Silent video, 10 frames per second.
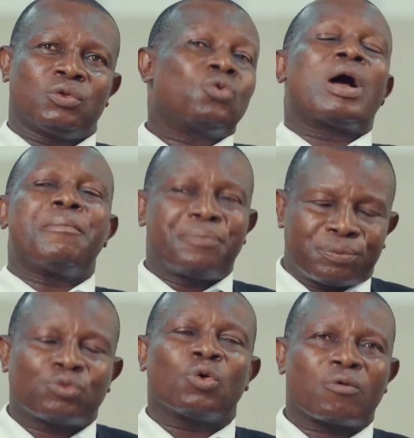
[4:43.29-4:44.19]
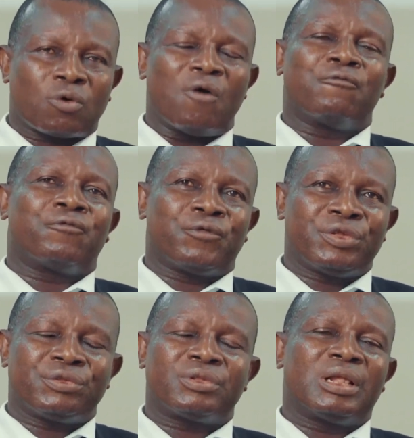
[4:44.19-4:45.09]
So I'm so
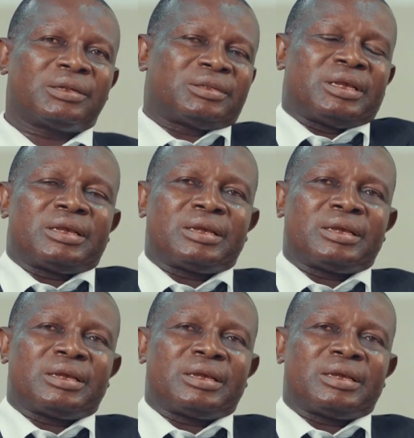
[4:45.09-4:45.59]
convinced that